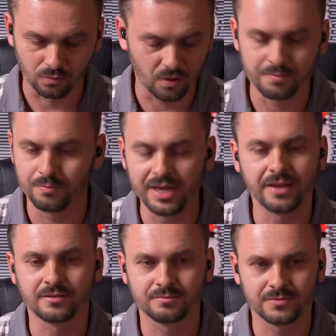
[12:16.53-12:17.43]
one
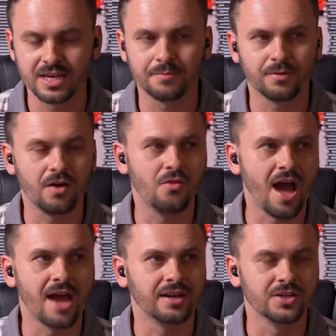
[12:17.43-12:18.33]
big tip on
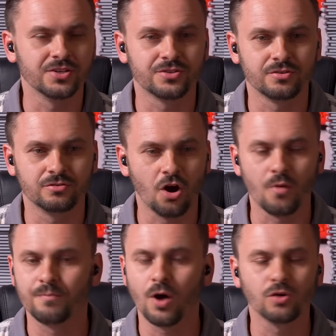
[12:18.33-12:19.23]
that is
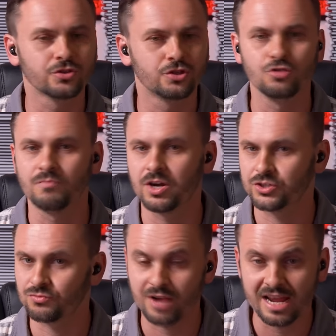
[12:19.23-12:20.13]
don't post too
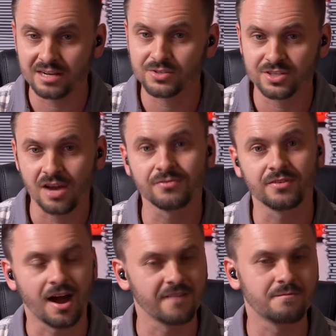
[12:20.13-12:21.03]
much random
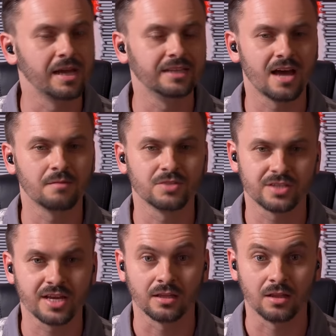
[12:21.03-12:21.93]
stuff. I've made that
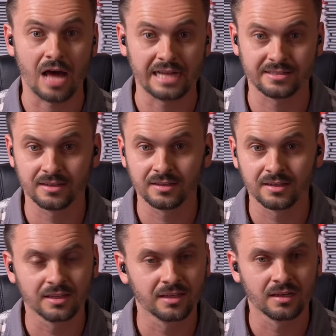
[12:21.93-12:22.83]
mistake a lot.
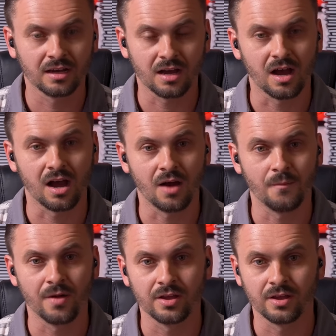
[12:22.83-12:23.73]

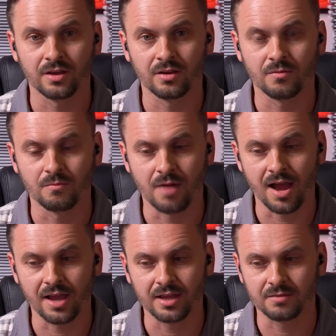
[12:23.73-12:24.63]
Um,
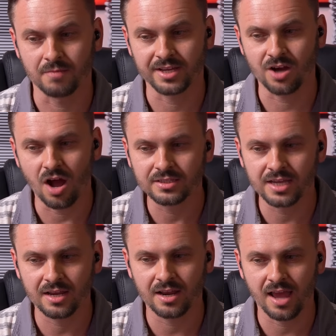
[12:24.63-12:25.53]
my my
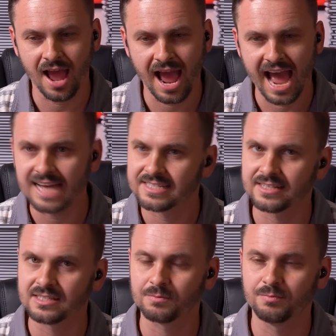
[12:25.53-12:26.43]
content
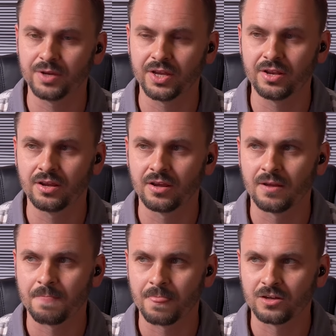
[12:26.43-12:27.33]
hasn't been
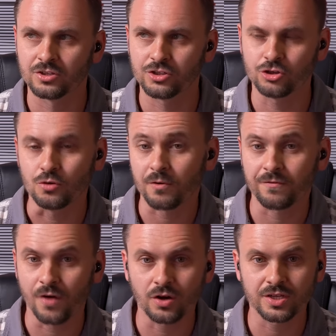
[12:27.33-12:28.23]

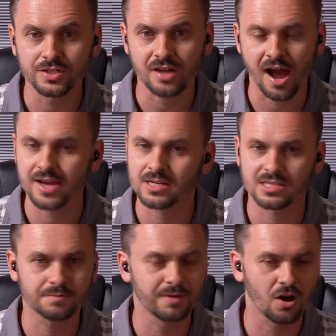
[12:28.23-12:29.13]
super focused. I
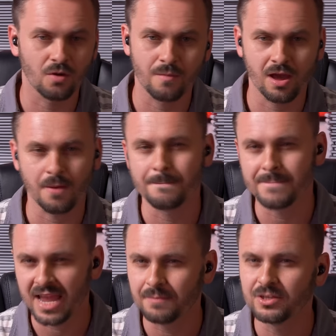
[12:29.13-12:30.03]
experiment
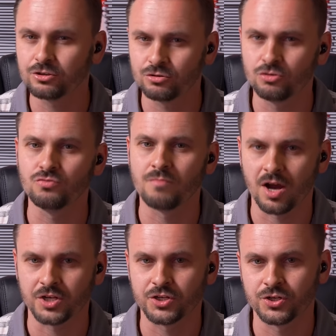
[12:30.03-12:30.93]
maybe too
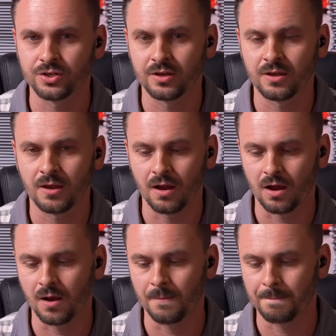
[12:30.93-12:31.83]
much.
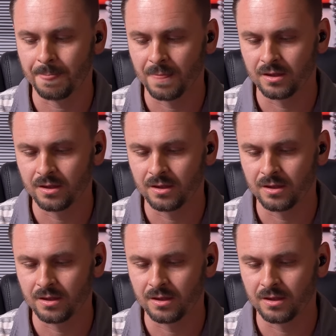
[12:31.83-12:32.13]
Um,